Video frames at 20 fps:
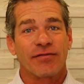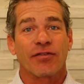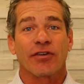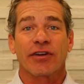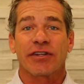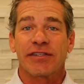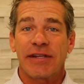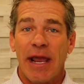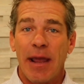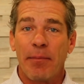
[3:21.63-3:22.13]

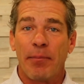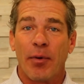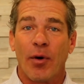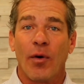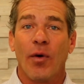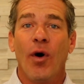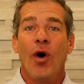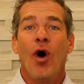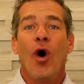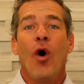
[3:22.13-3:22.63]
For
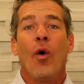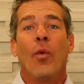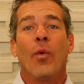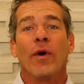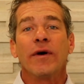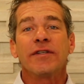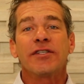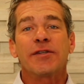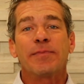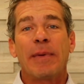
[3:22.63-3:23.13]
example,
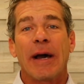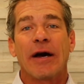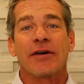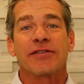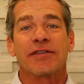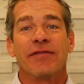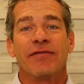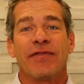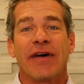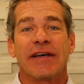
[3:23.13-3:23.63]
one
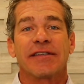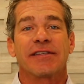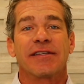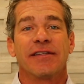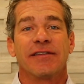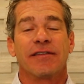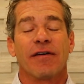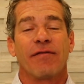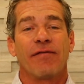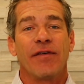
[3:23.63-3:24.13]
spouse invests
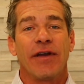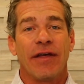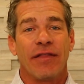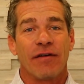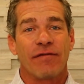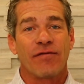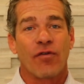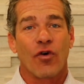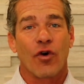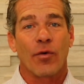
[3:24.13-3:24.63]
in
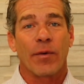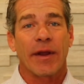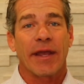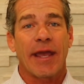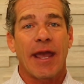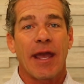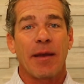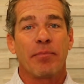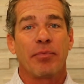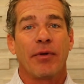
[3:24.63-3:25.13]
the
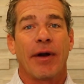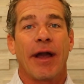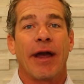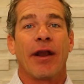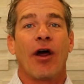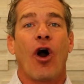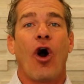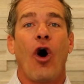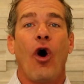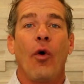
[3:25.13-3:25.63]
401k
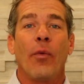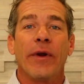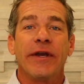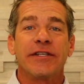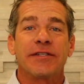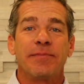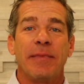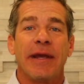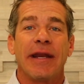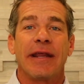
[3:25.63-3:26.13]
plan,
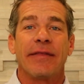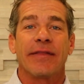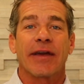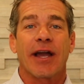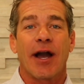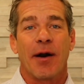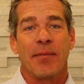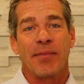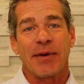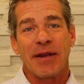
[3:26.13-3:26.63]
always meeting the
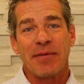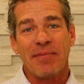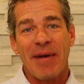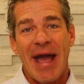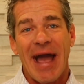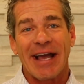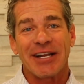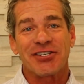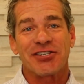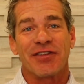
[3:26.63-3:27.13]
company
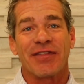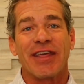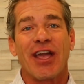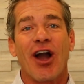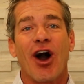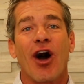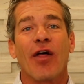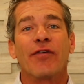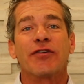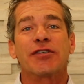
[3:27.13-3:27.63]
match, and
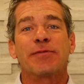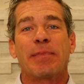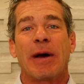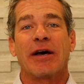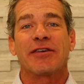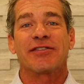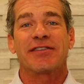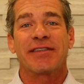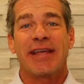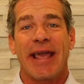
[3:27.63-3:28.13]
the other
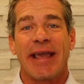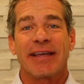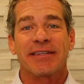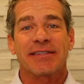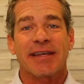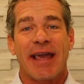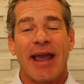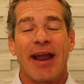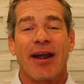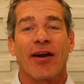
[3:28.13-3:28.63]
spouse
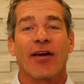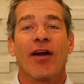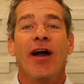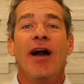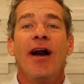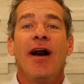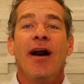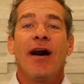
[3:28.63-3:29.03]
takes care